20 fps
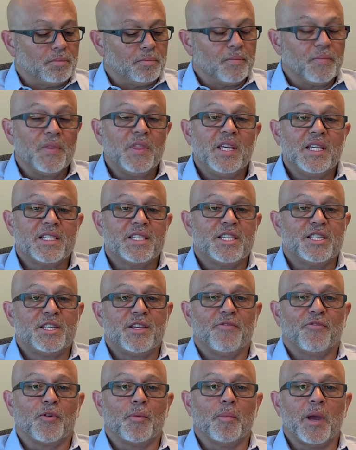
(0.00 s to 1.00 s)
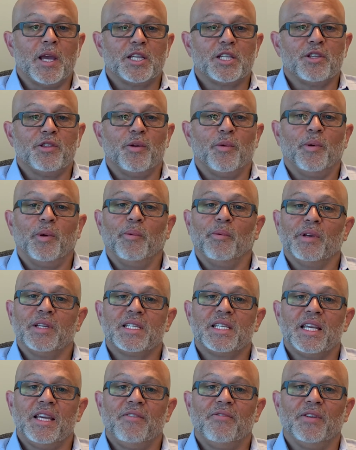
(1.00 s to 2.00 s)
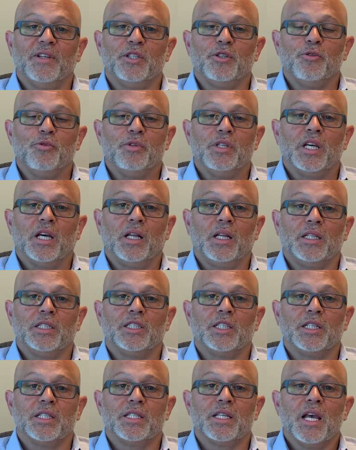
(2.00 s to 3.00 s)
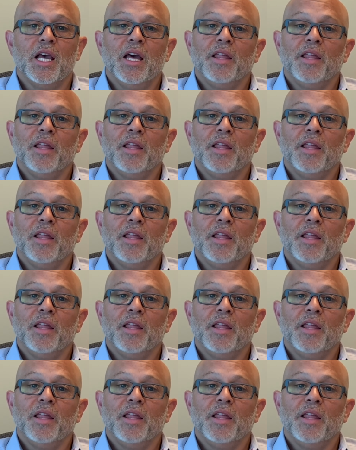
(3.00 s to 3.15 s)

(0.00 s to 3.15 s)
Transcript: This is information that we receive in due diligence